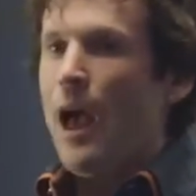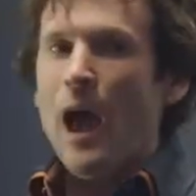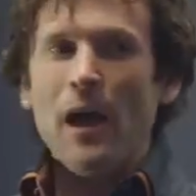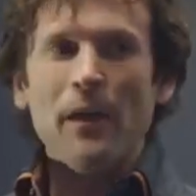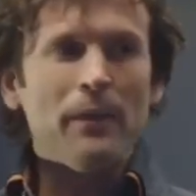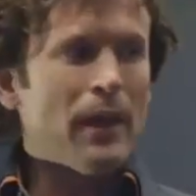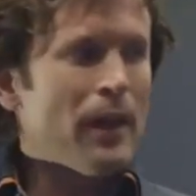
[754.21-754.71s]

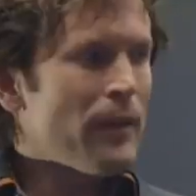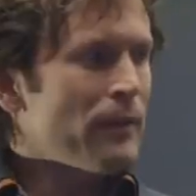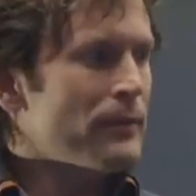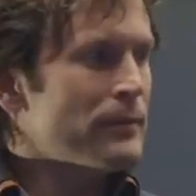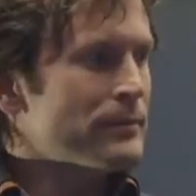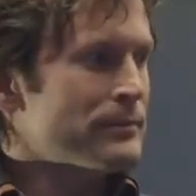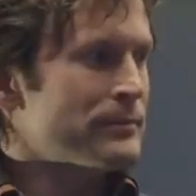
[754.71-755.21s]
And then
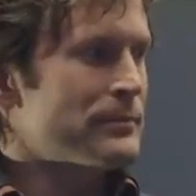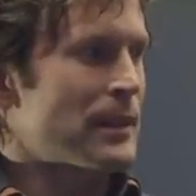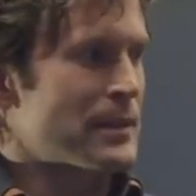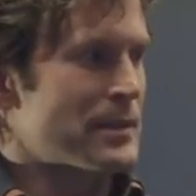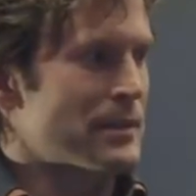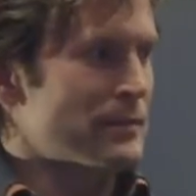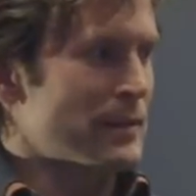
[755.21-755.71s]

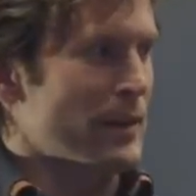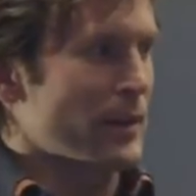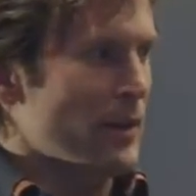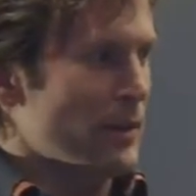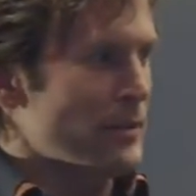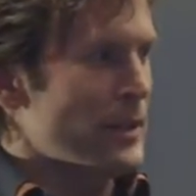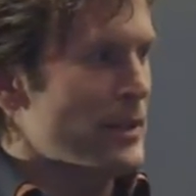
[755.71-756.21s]
that's, there you
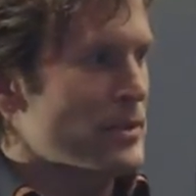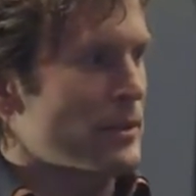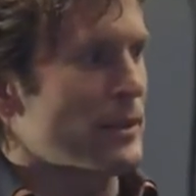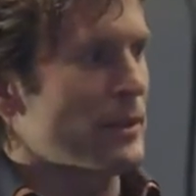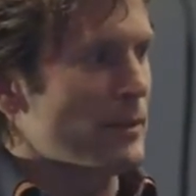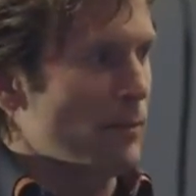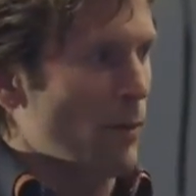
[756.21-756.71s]
go, niche, a
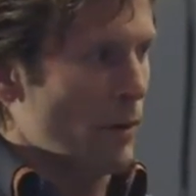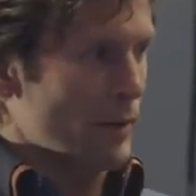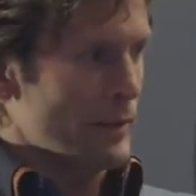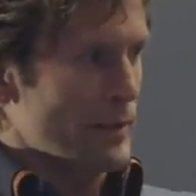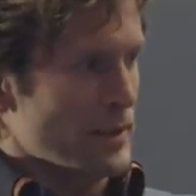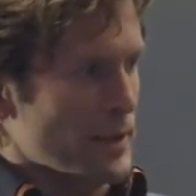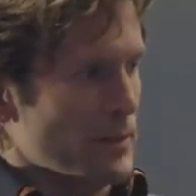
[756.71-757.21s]
little more
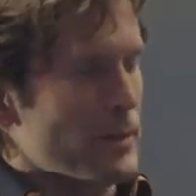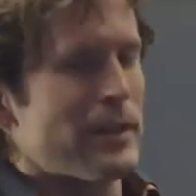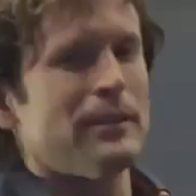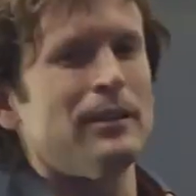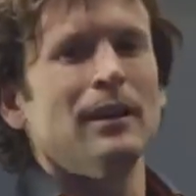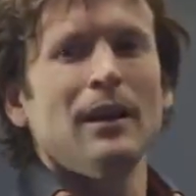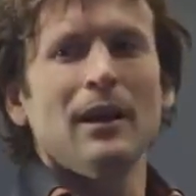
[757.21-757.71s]
easy to
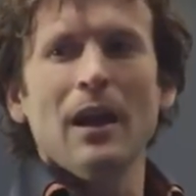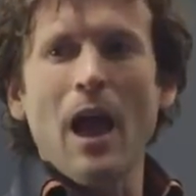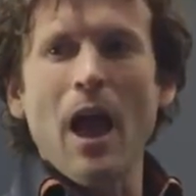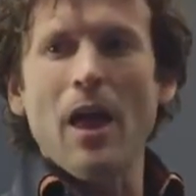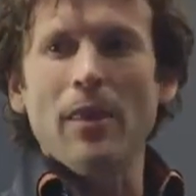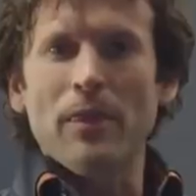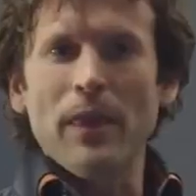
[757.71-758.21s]
read.
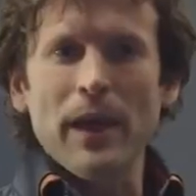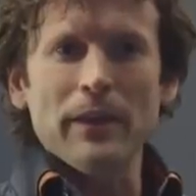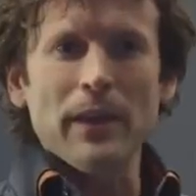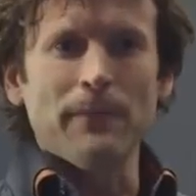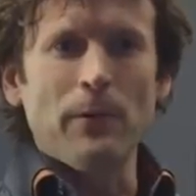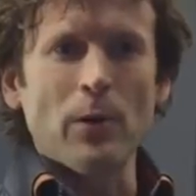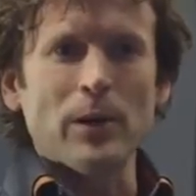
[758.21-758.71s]
And then
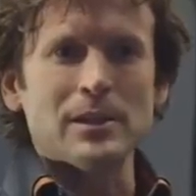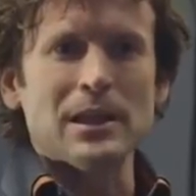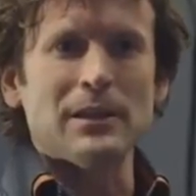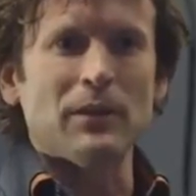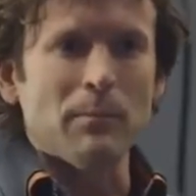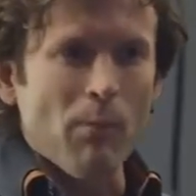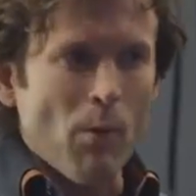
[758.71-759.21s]
they focused
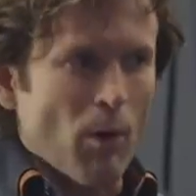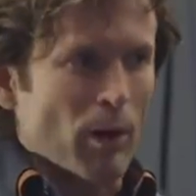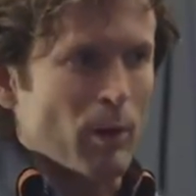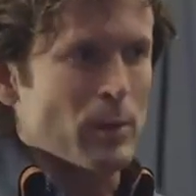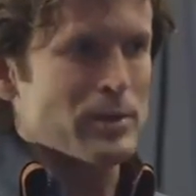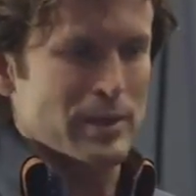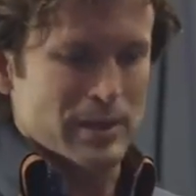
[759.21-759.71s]
even more,
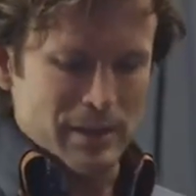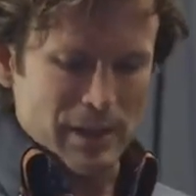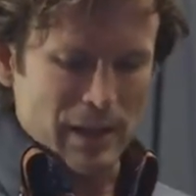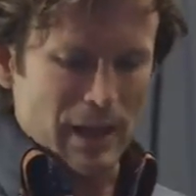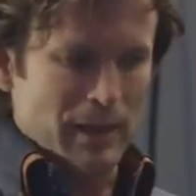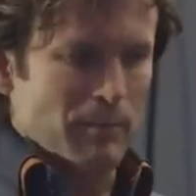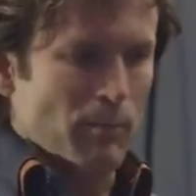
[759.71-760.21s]
which is
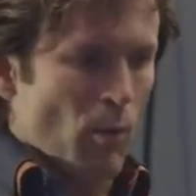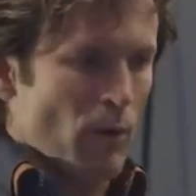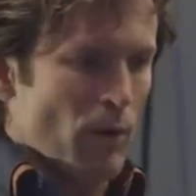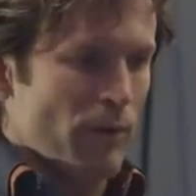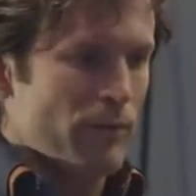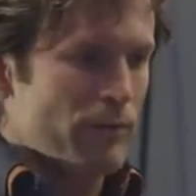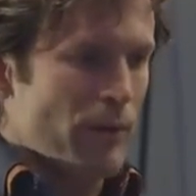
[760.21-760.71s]
a
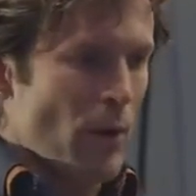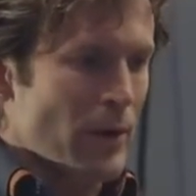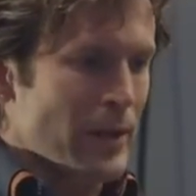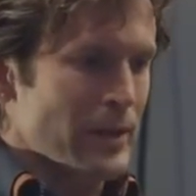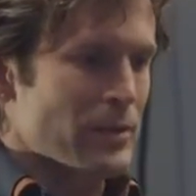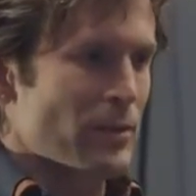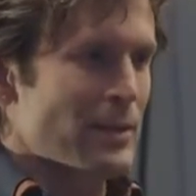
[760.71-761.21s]
more
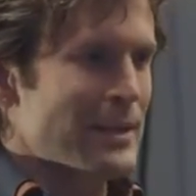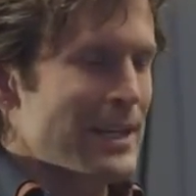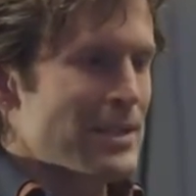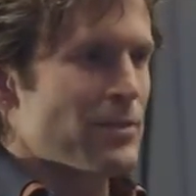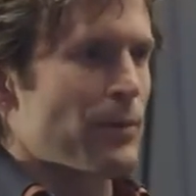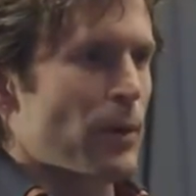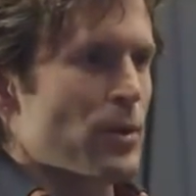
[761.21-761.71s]
focused or
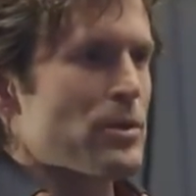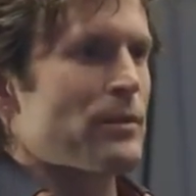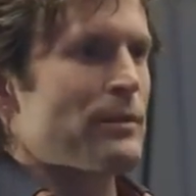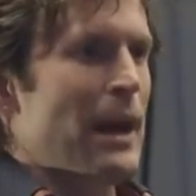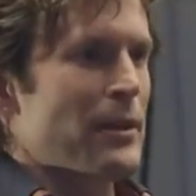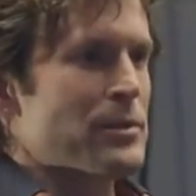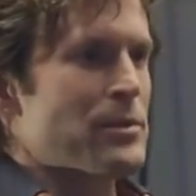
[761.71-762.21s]
niche version
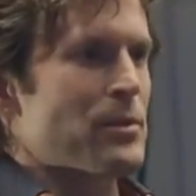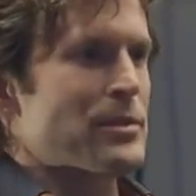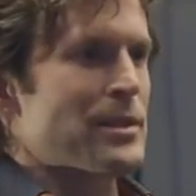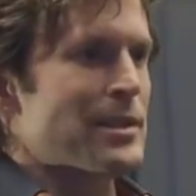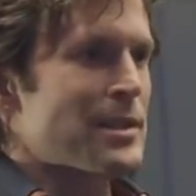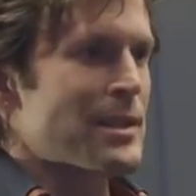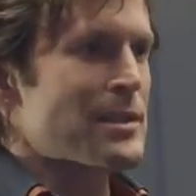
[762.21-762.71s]
of outsourced
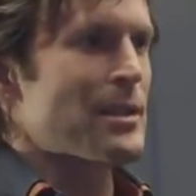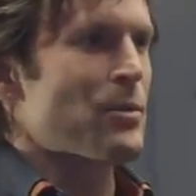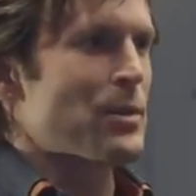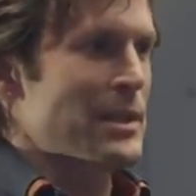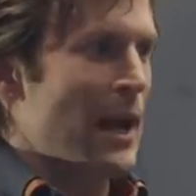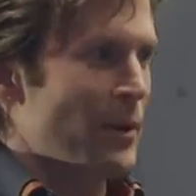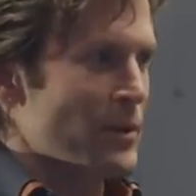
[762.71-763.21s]
assistant
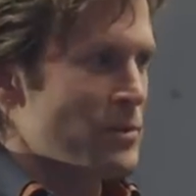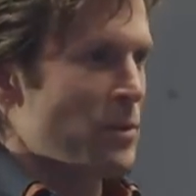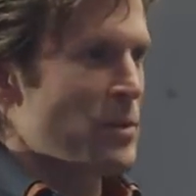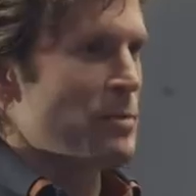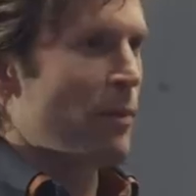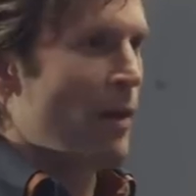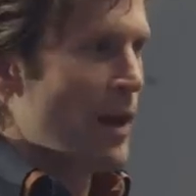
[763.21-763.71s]
was
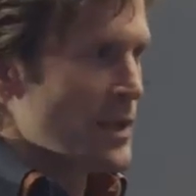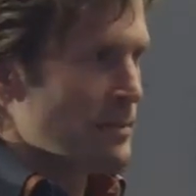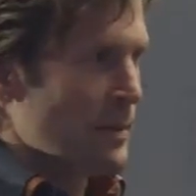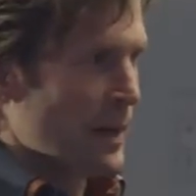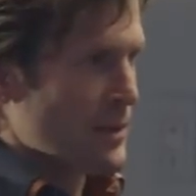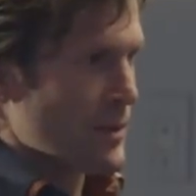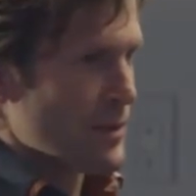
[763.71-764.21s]
outsourced
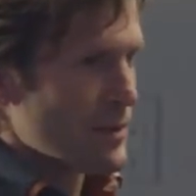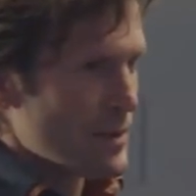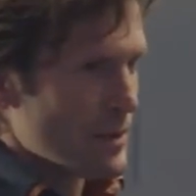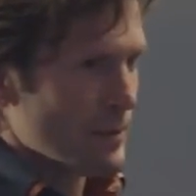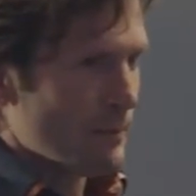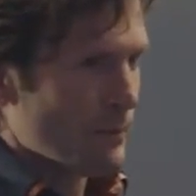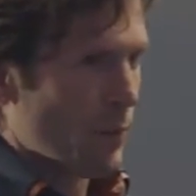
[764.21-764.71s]

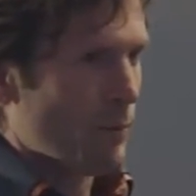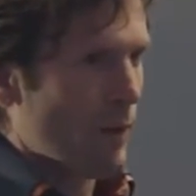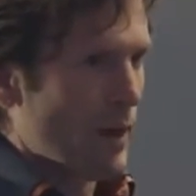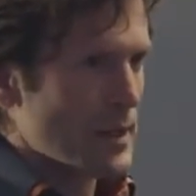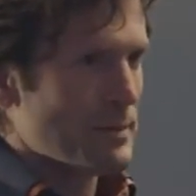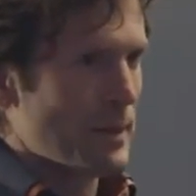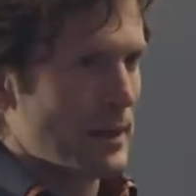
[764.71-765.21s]
prospectors or
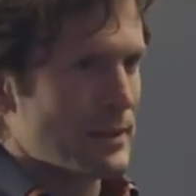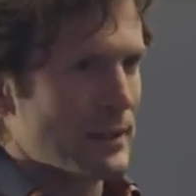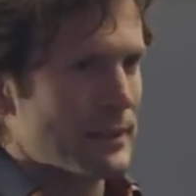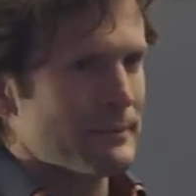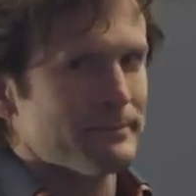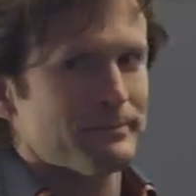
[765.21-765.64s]
prospecting,